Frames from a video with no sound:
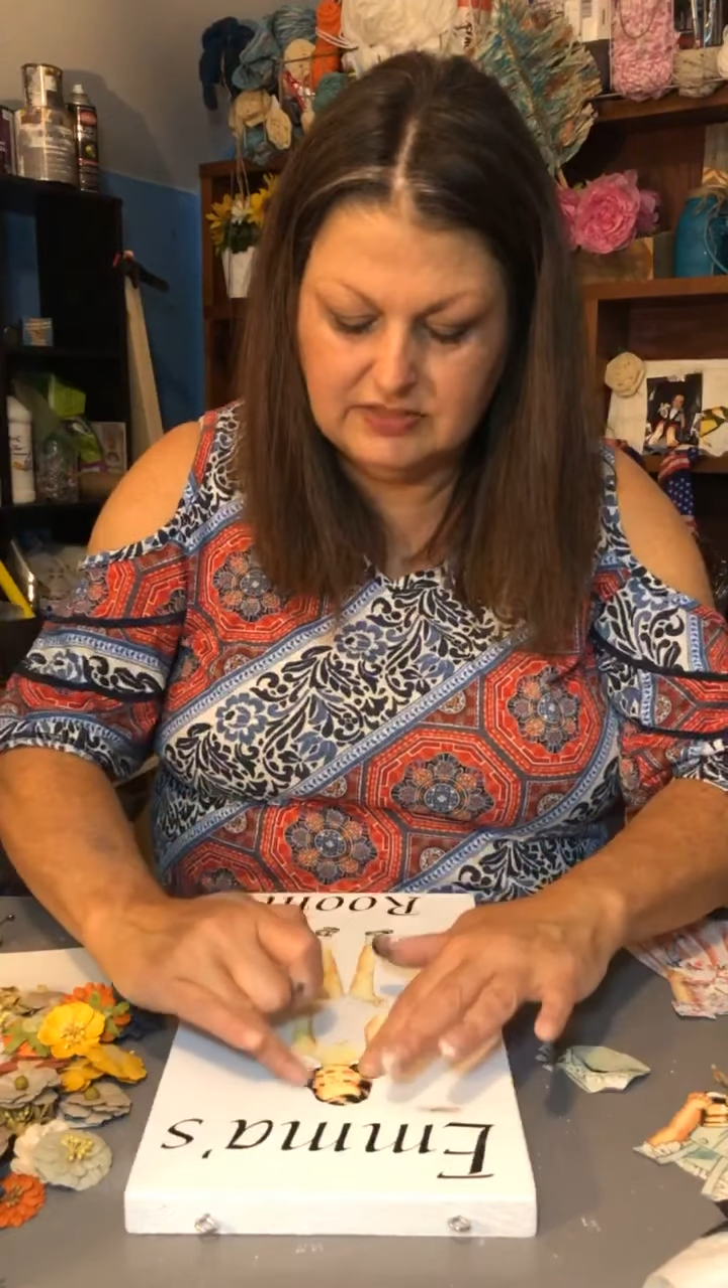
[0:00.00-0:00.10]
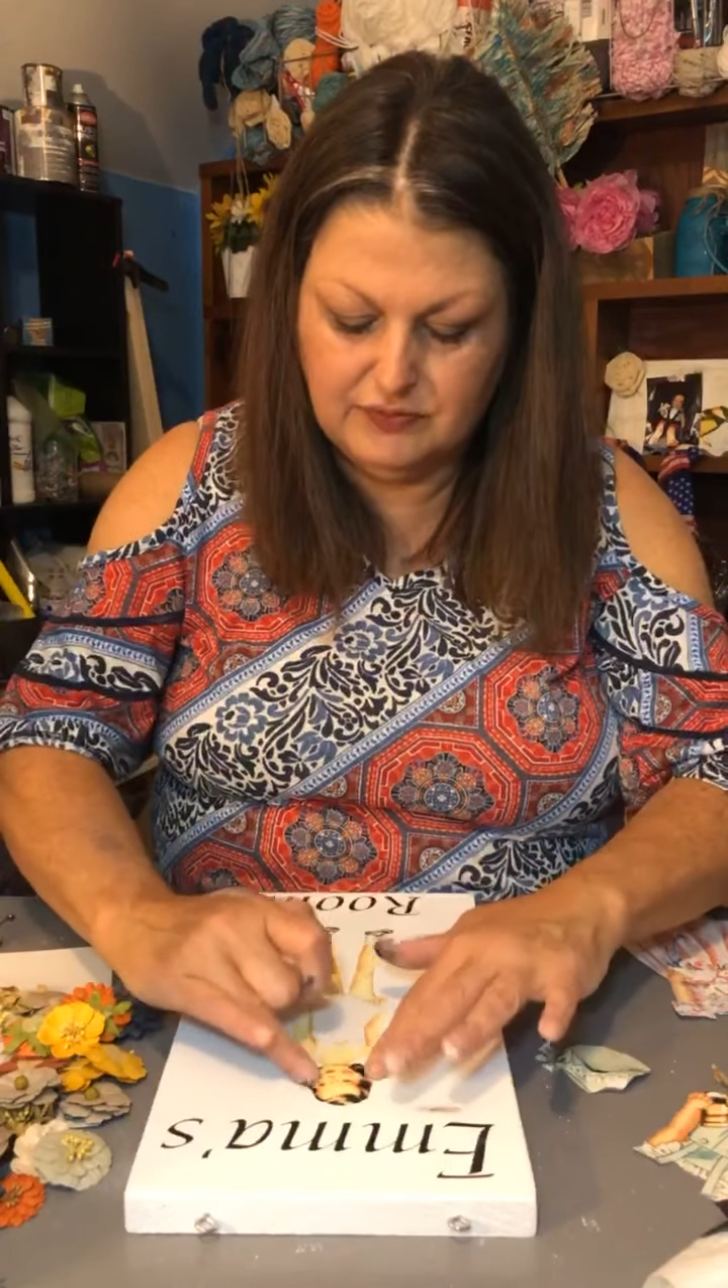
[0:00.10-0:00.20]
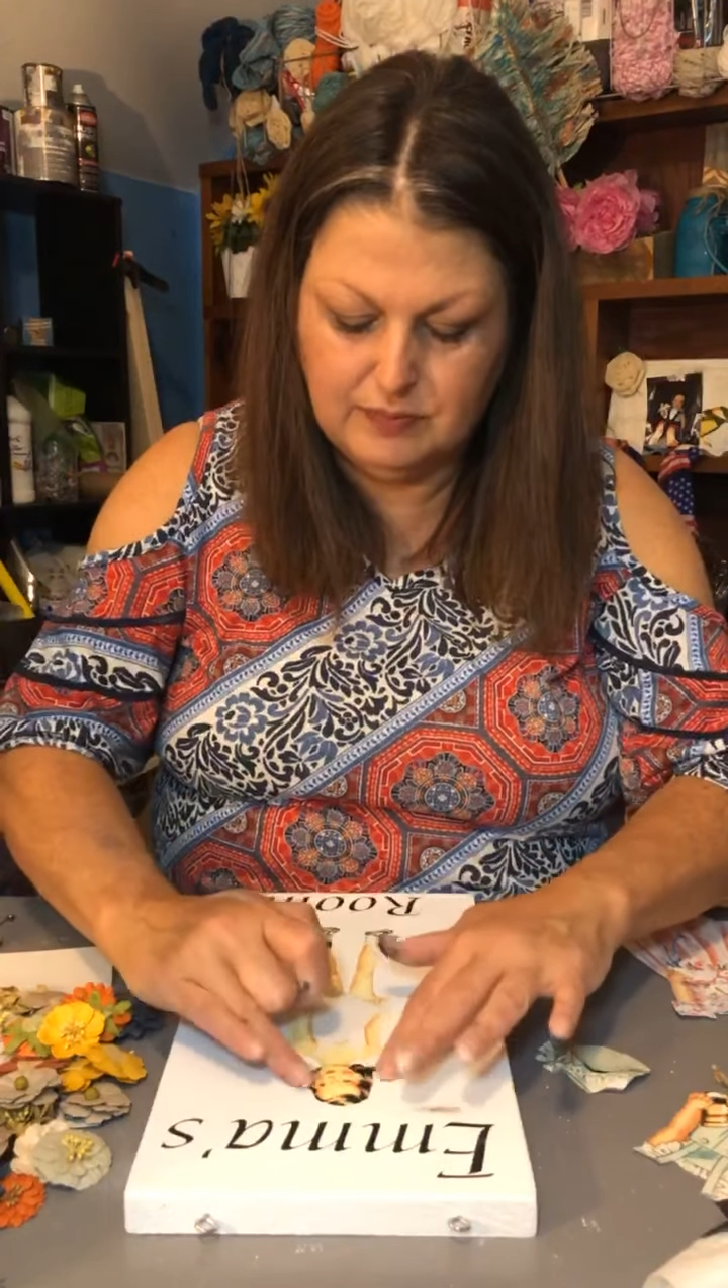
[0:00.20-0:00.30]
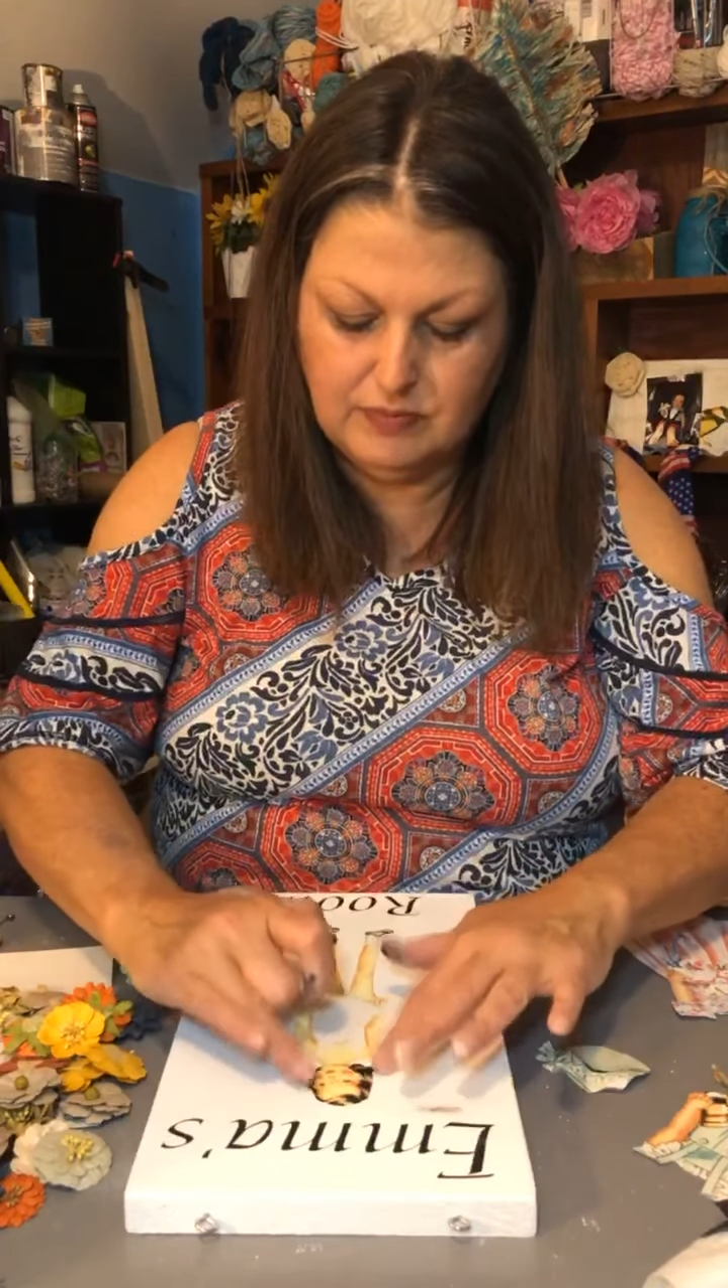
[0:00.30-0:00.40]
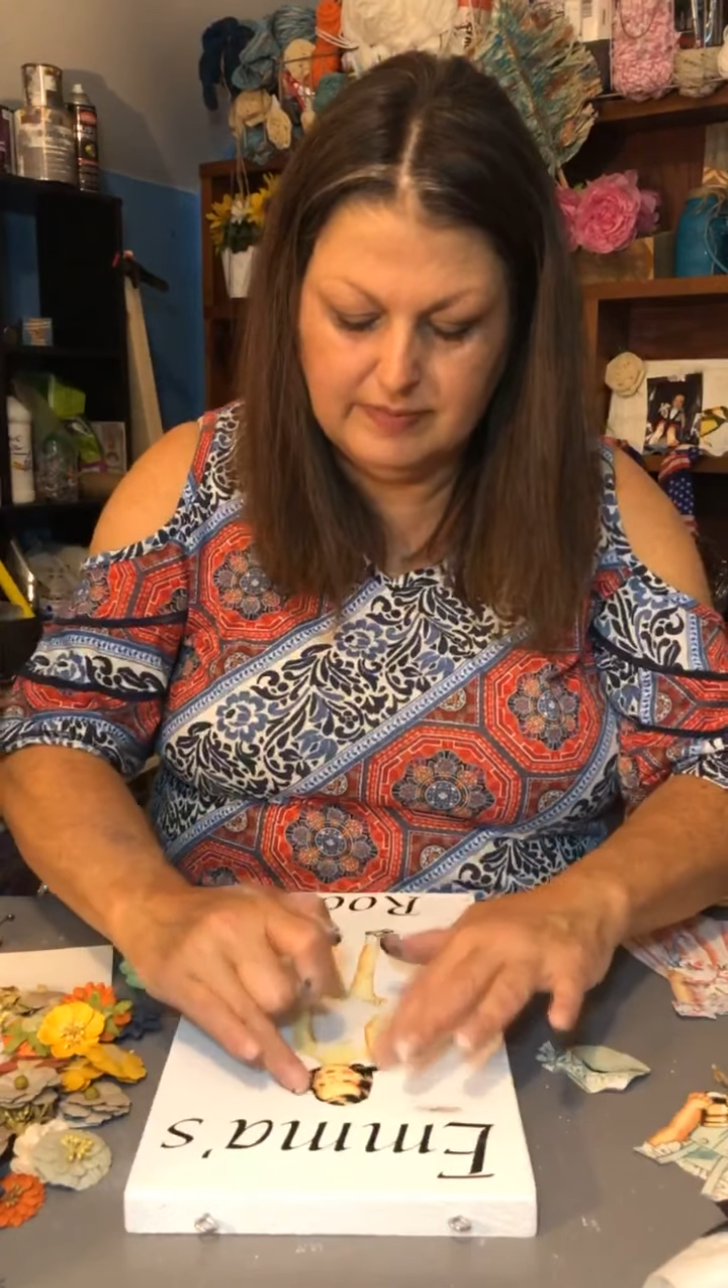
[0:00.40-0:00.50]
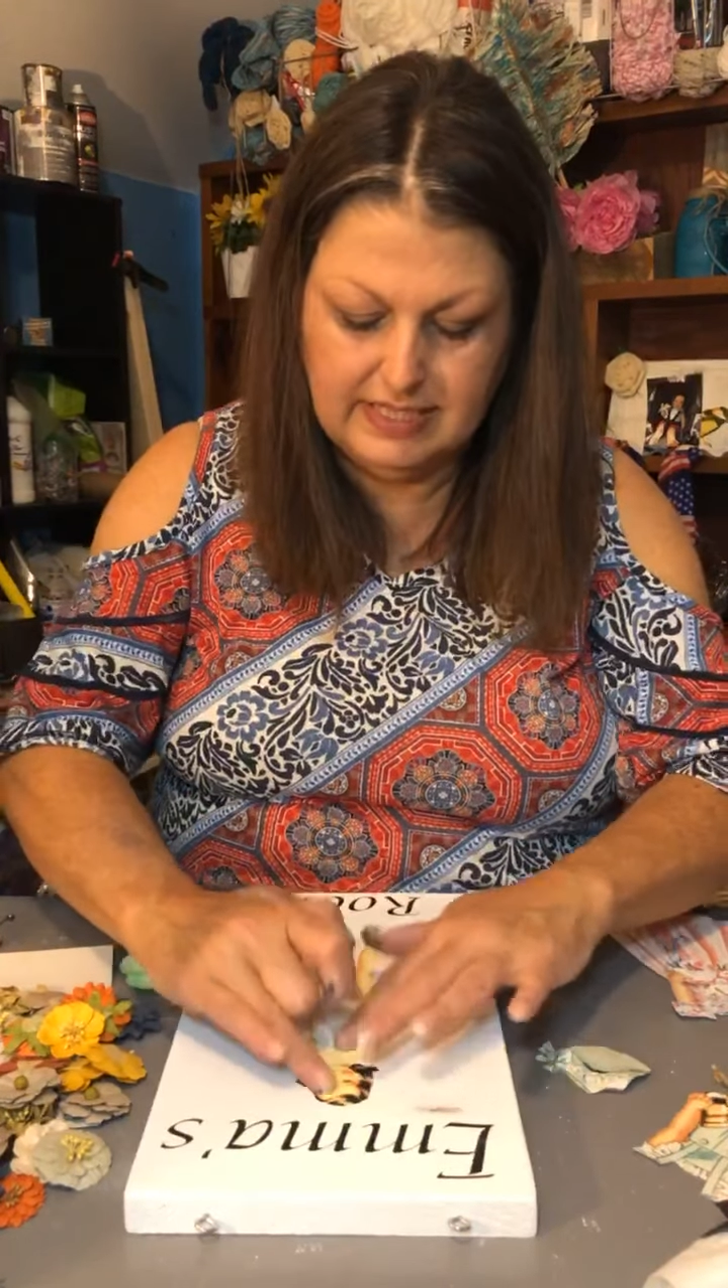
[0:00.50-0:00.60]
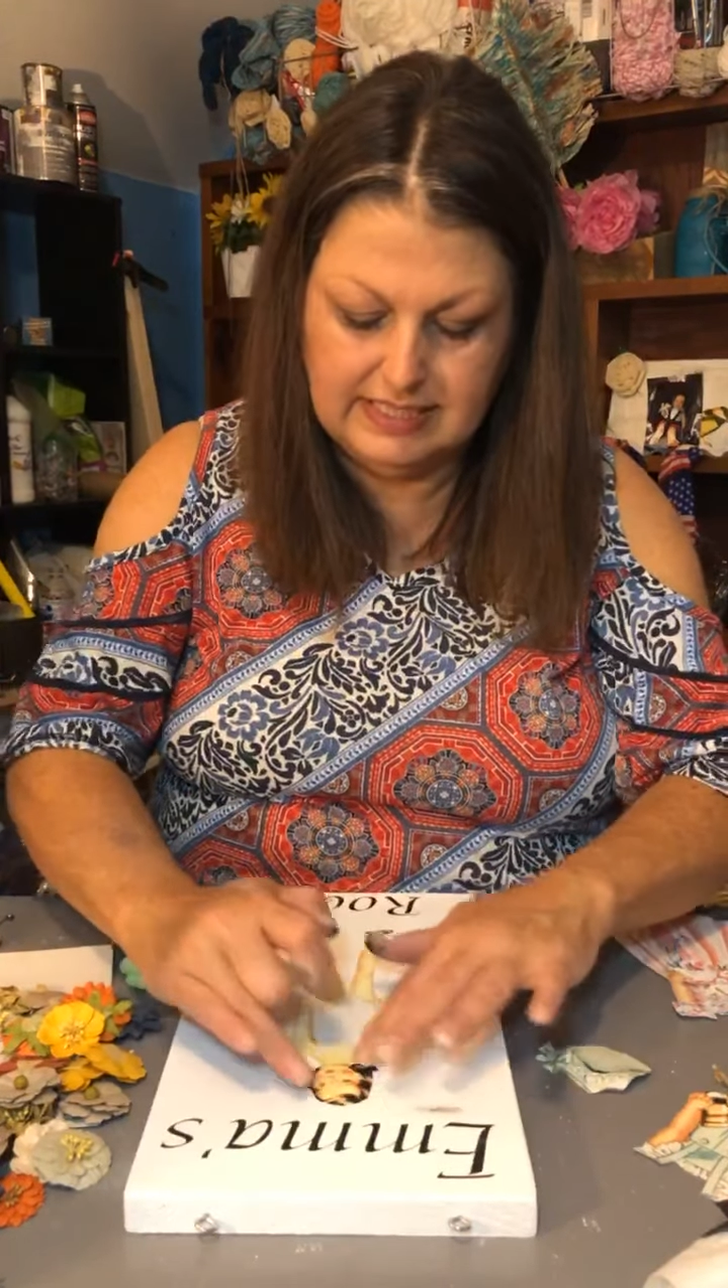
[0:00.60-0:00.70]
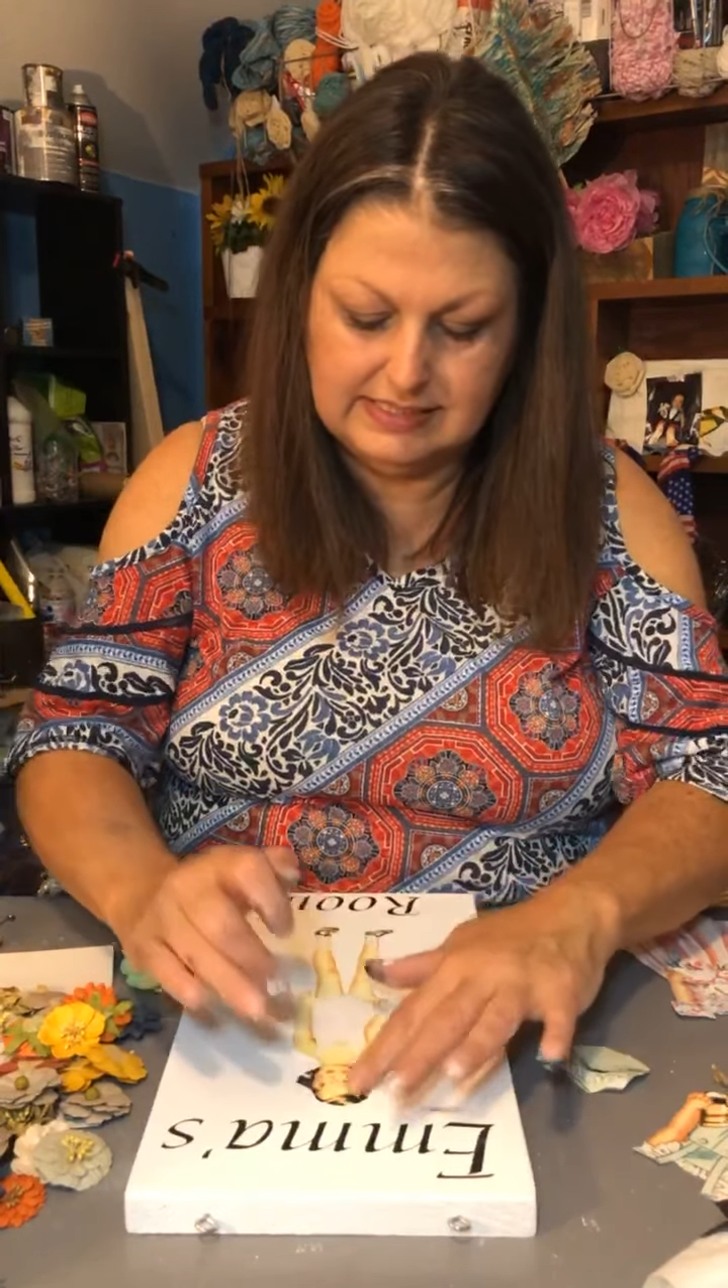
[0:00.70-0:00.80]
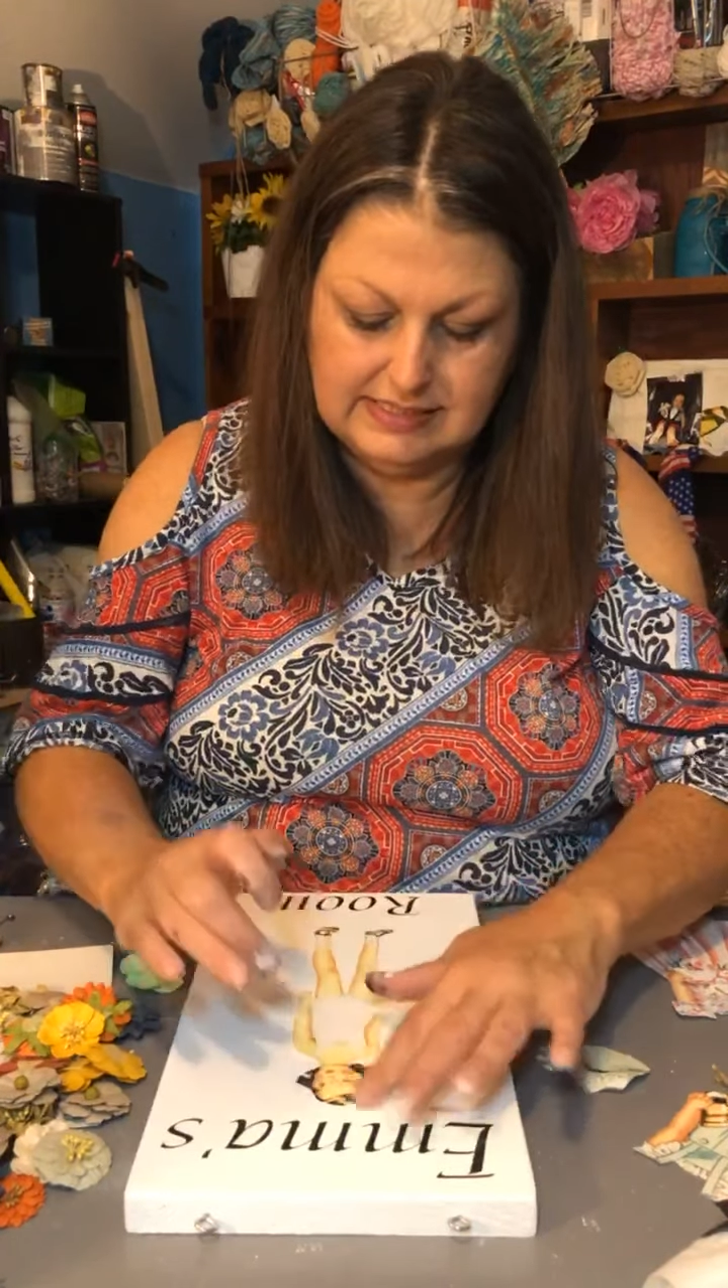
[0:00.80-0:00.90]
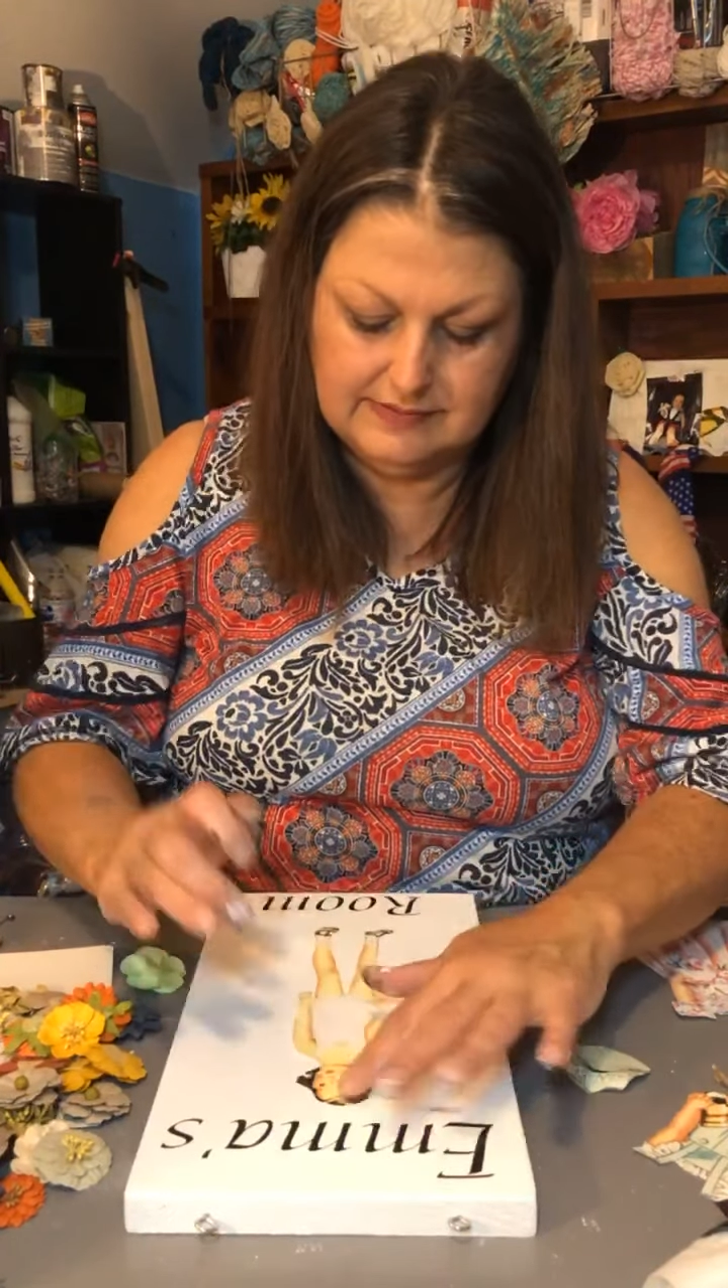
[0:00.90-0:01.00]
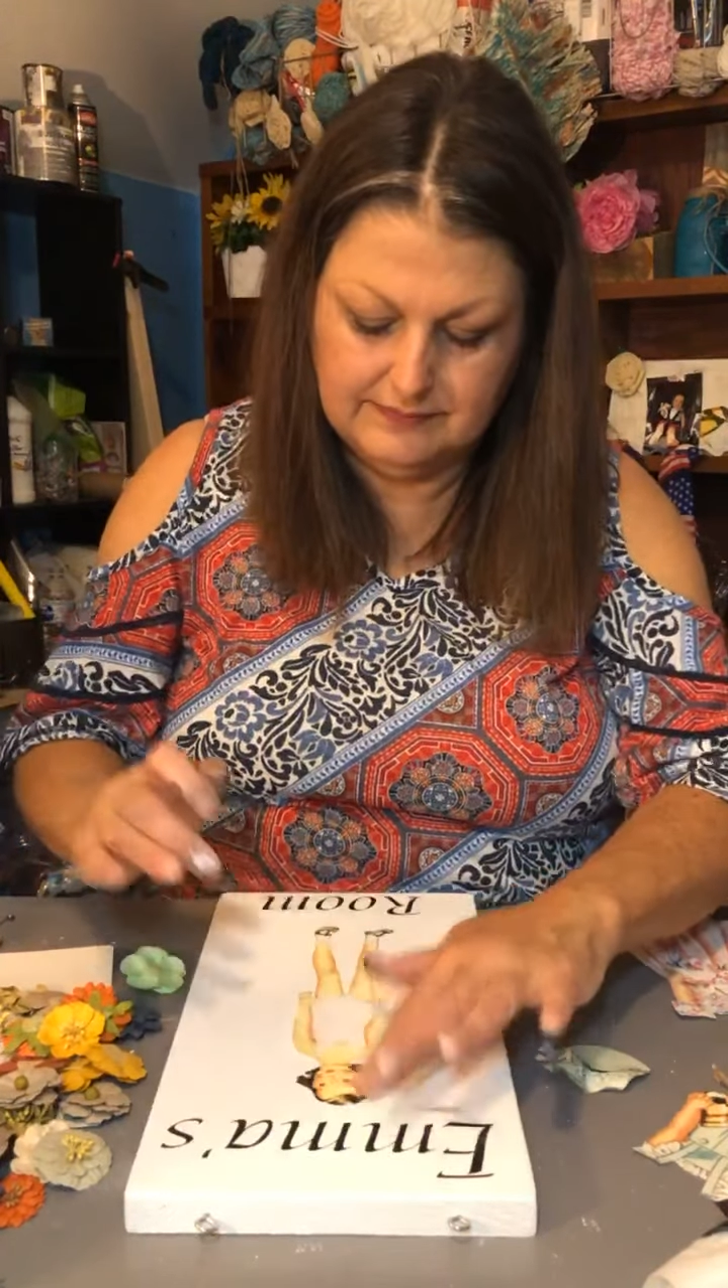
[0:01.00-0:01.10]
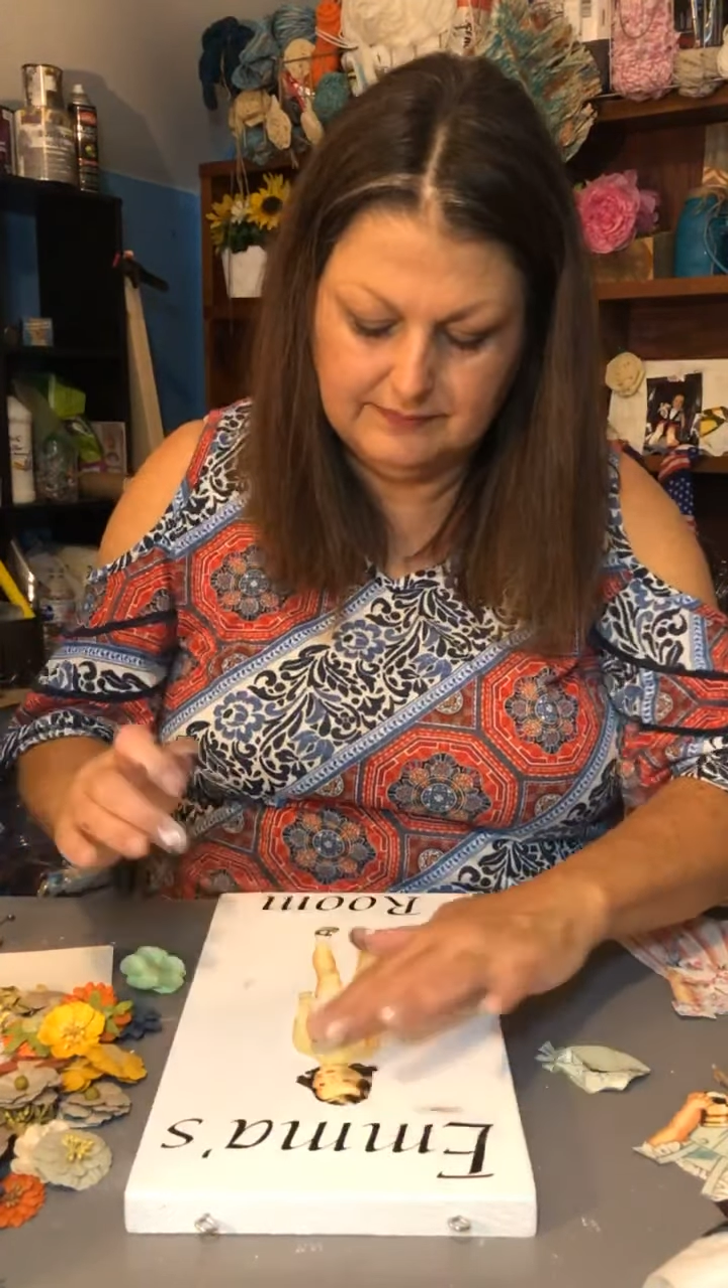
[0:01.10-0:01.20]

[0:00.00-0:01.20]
a few more minutes.